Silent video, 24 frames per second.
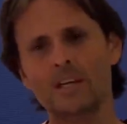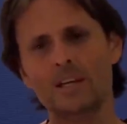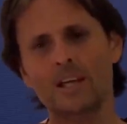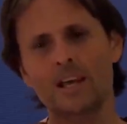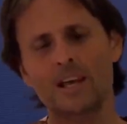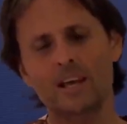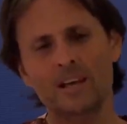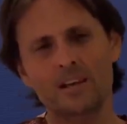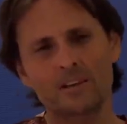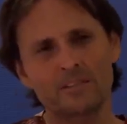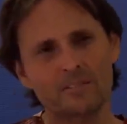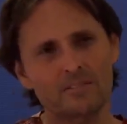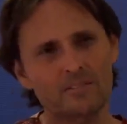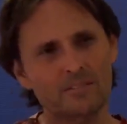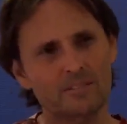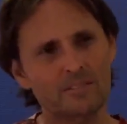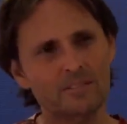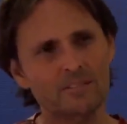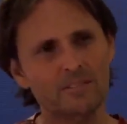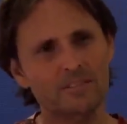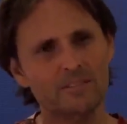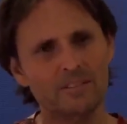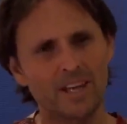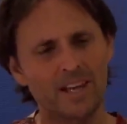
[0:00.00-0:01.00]
Now,
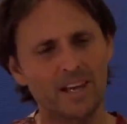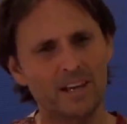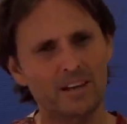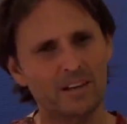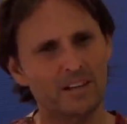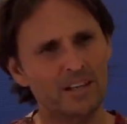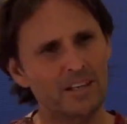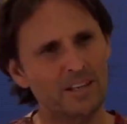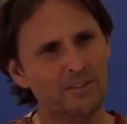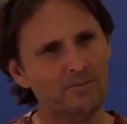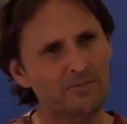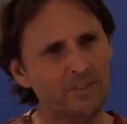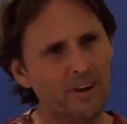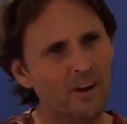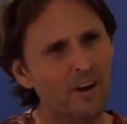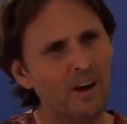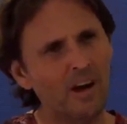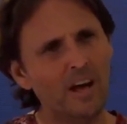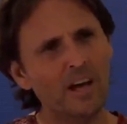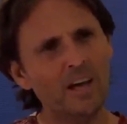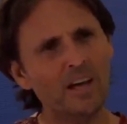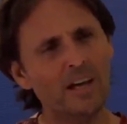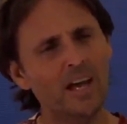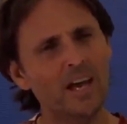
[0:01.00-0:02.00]
if
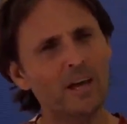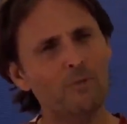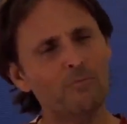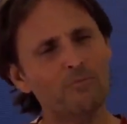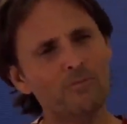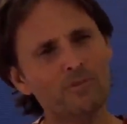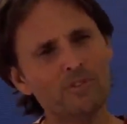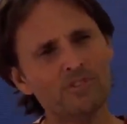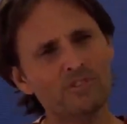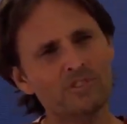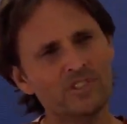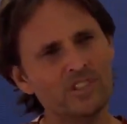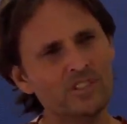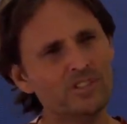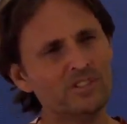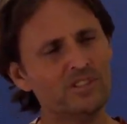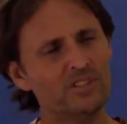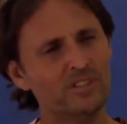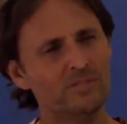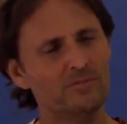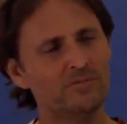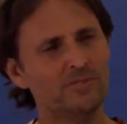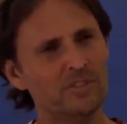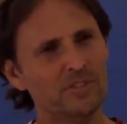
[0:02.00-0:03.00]
I am
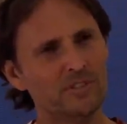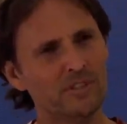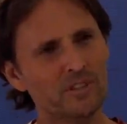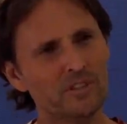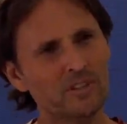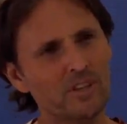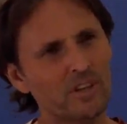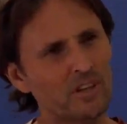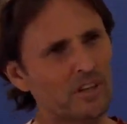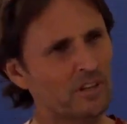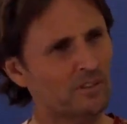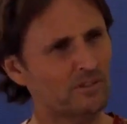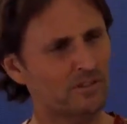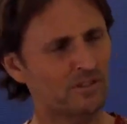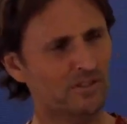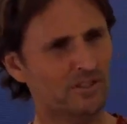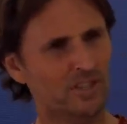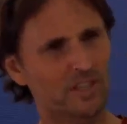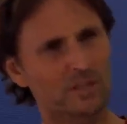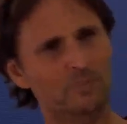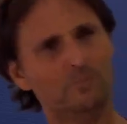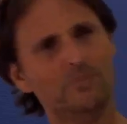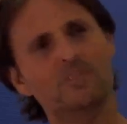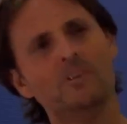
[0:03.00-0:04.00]
resistive to the
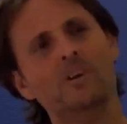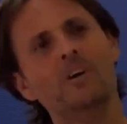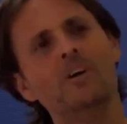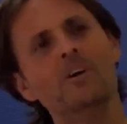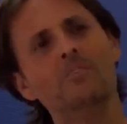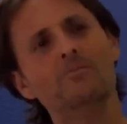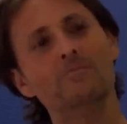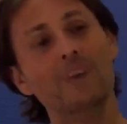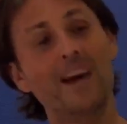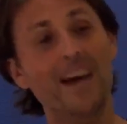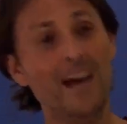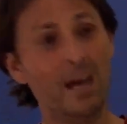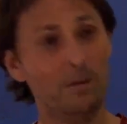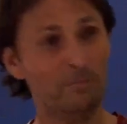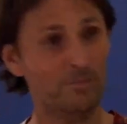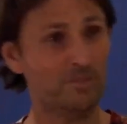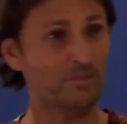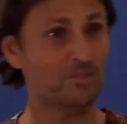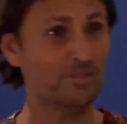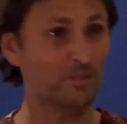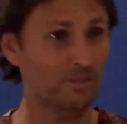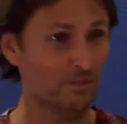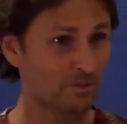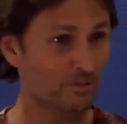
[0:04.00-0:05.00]
concept of
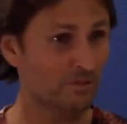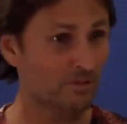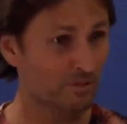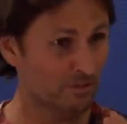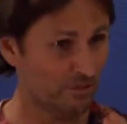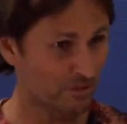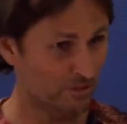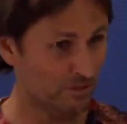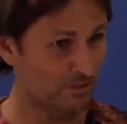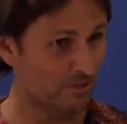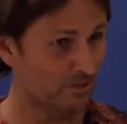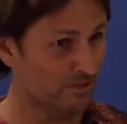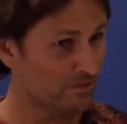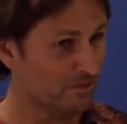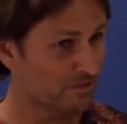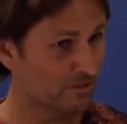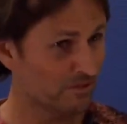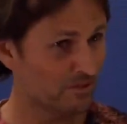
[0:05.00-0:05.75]
absolute truth,